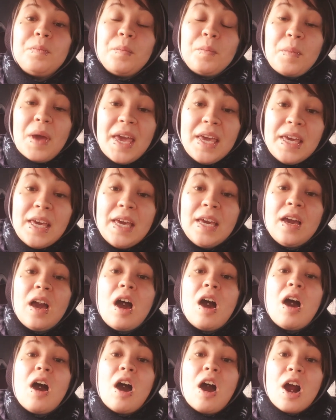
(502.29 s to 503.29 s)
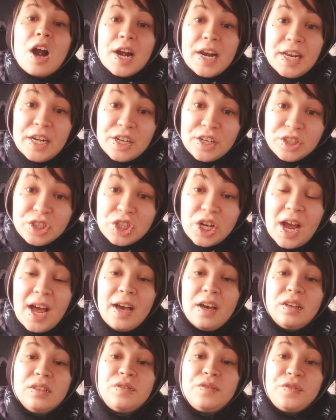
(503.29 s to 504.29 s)
making our inner
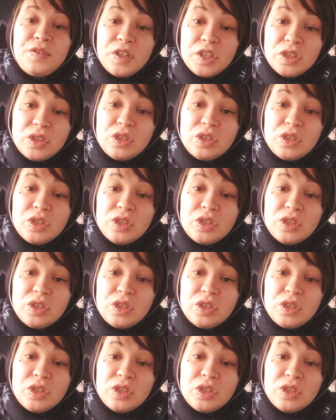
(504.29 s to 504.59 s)
child feel